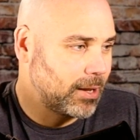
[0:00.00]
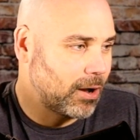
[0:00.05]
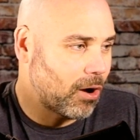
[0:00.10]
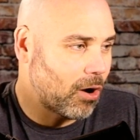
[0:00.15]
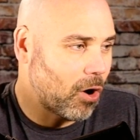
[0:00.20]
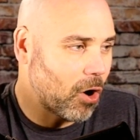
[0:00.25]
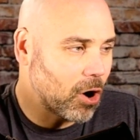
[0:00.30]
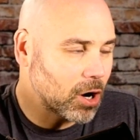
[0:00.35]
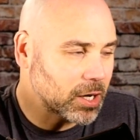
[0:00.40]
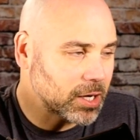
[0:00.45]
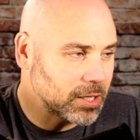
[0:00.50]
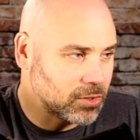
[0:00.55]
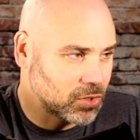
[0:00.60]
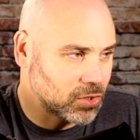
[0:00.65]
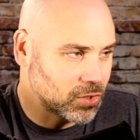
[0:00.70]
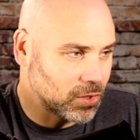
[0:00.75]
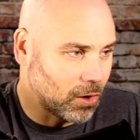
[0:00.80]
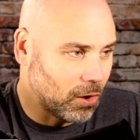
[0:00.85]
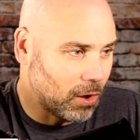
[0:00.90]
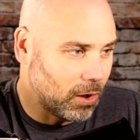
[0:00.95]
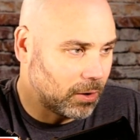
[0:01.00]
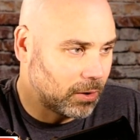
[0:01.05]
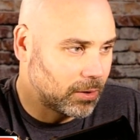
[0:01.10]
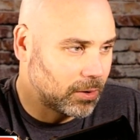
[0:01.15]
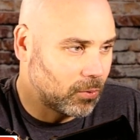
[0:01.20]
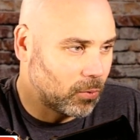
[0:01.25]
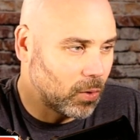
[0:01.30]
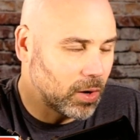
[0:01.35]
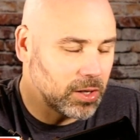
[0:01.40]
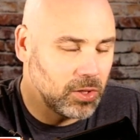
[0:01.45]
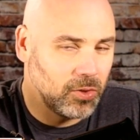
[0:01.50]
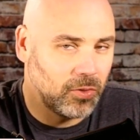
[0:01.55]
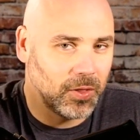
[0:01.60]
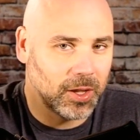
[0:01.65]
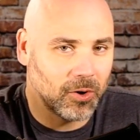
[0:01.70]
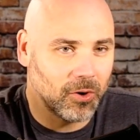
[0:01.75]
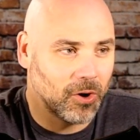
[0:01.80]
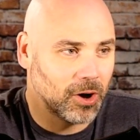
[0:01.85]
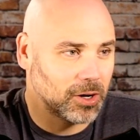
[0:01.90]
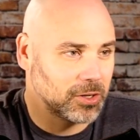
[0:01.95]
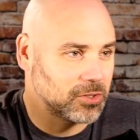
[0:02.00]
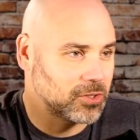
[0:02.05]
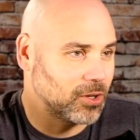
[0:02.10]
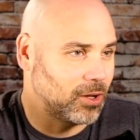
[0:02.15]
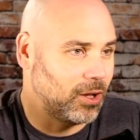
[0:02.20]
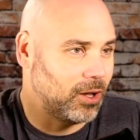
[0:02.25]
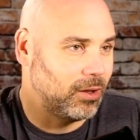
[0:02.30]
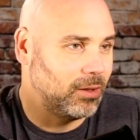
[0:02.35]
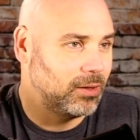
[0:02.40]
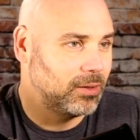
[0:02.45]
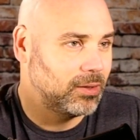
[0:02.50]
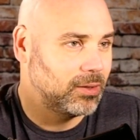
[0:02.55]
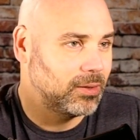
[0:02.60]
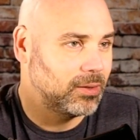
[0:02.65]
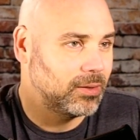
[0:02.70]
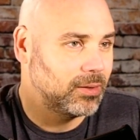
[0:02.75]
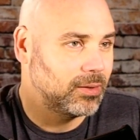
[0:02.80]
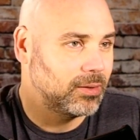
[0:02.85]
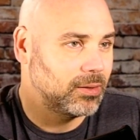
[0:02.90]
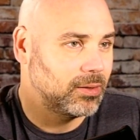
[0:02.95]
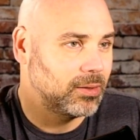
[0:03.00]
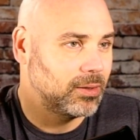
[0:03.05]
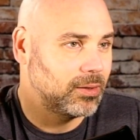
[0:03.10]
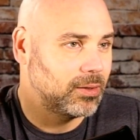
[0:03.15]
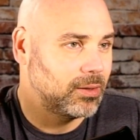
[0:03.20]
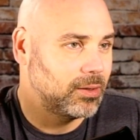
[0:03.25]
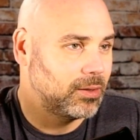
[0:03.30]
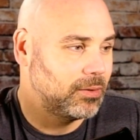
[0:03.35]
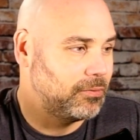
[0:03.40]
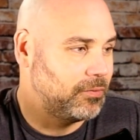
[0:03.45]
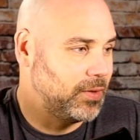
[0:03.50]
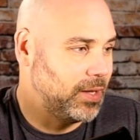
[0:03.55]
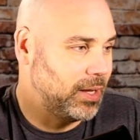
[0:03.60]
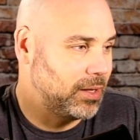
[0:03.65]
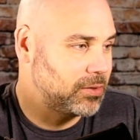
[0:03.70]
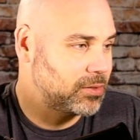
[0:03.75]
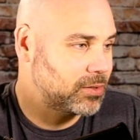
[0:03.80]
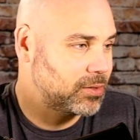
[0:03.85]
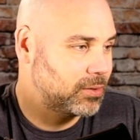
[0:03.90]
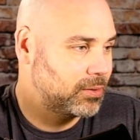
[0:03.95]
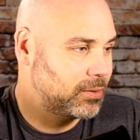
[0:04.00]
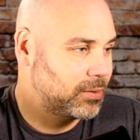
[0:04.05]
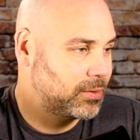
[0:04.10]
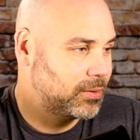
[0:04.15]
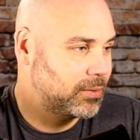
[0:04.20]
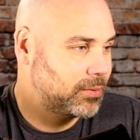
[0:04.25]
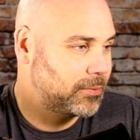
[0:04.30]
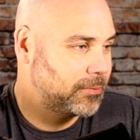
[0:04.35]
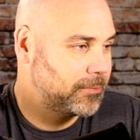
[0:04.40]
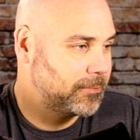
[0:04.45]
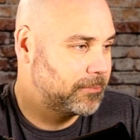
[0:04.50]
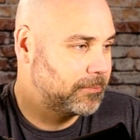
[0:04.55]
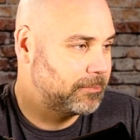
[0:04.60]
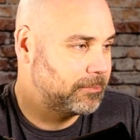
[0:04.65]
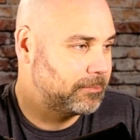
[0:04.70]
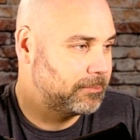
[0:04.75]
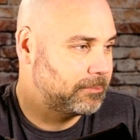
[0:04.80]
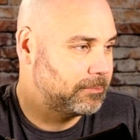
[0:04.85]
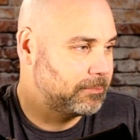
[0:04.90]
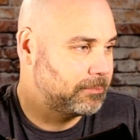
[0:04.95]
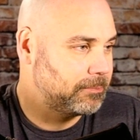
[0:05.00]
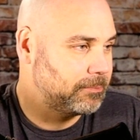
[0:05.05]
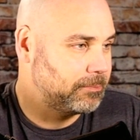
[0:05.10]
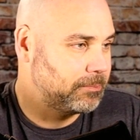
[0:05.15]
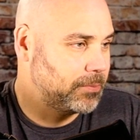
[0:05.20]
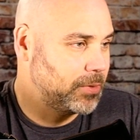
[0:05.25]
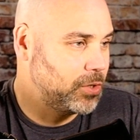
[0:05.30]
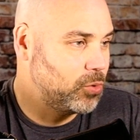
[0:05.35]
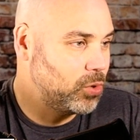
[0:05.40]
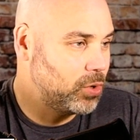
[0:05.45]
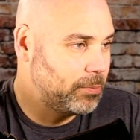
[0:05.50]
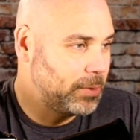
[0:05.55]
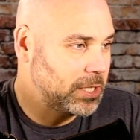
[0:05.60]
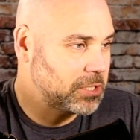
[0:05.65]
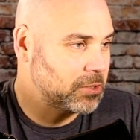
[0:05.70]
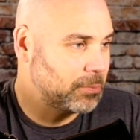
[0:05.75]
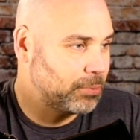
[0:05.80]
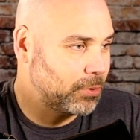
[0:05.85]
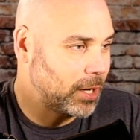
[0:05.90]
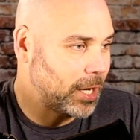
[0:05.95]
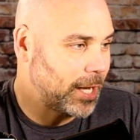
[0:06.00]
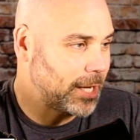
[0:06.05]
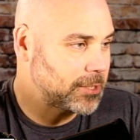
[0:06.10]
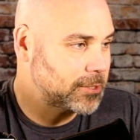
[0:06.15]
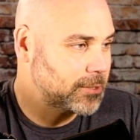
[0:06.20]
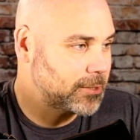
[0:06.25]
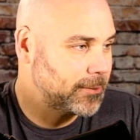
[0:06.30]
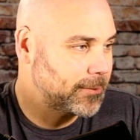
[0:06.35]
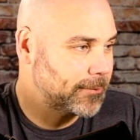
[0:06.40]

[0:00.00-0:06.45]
Arkansas, where do you think Arkansas fits? You would be surprised.